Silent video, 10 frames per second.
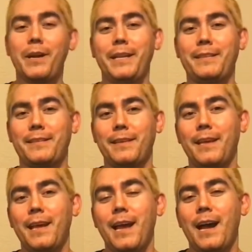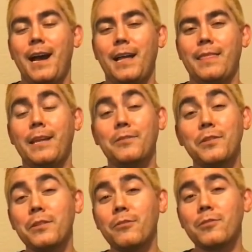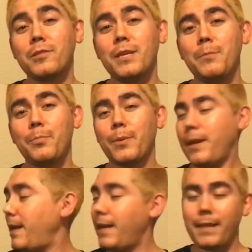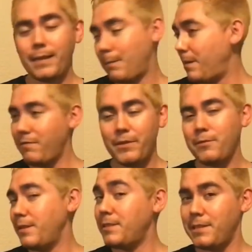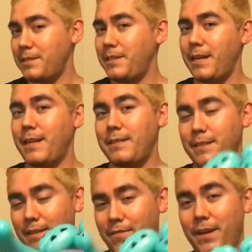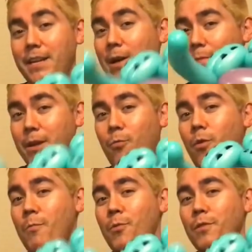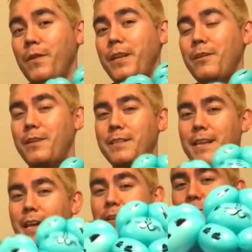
right. I thought I was gonna go to sleep and I'm not feeling it just yet. I figured I'll make one more video, and it's how